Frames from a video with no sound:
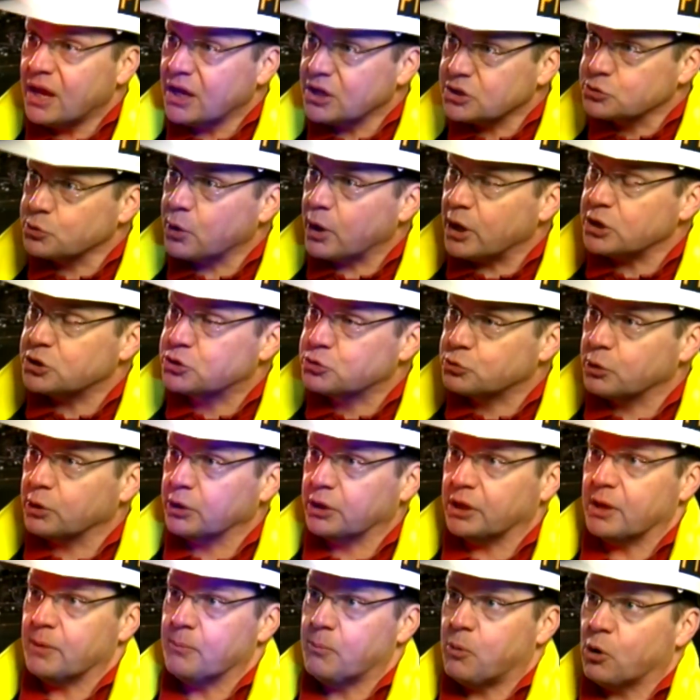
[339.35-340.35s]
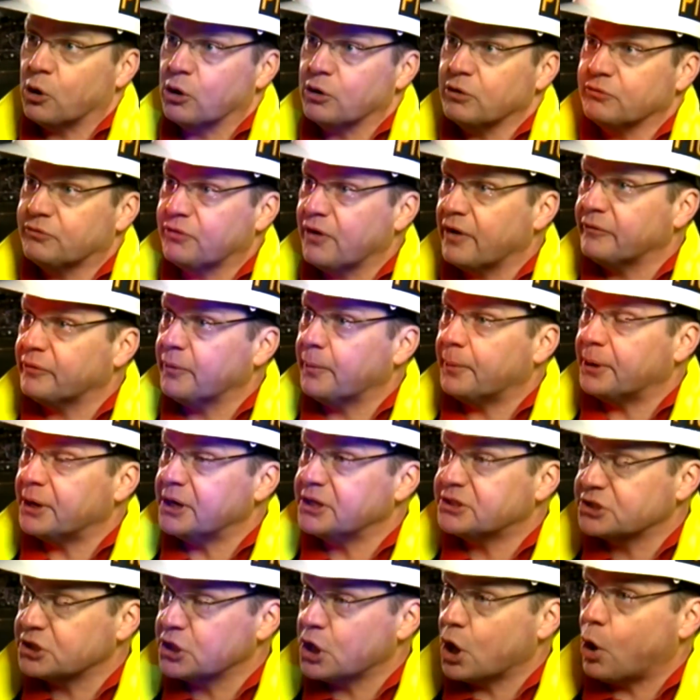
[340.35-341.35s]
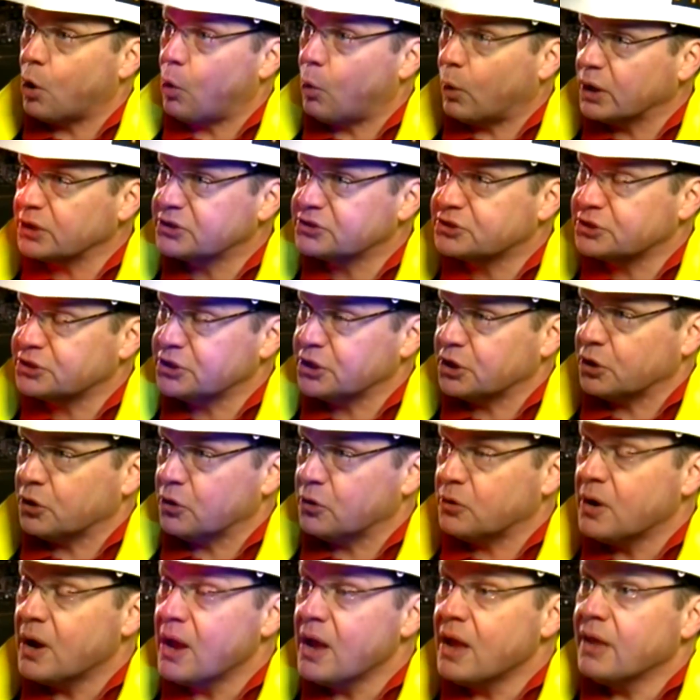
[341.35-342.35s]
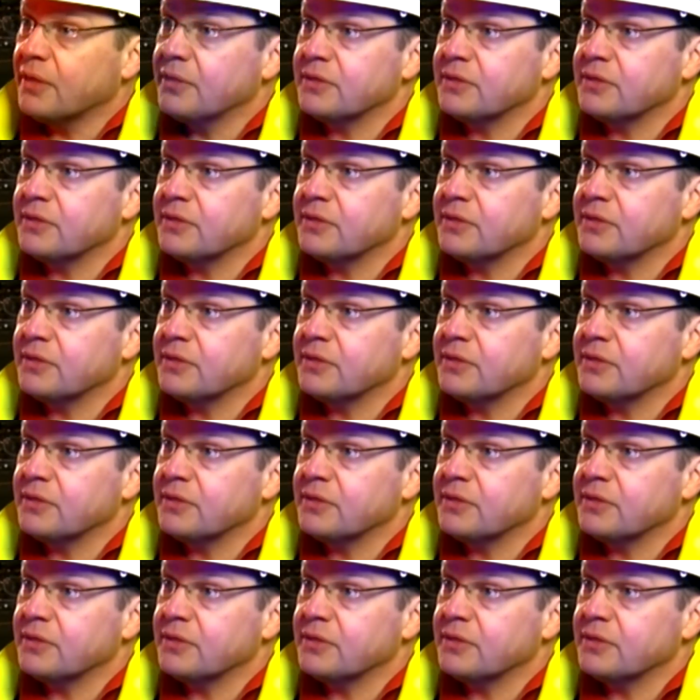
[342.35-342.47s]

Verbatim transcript: That's why it's really important for everybody to know what to do,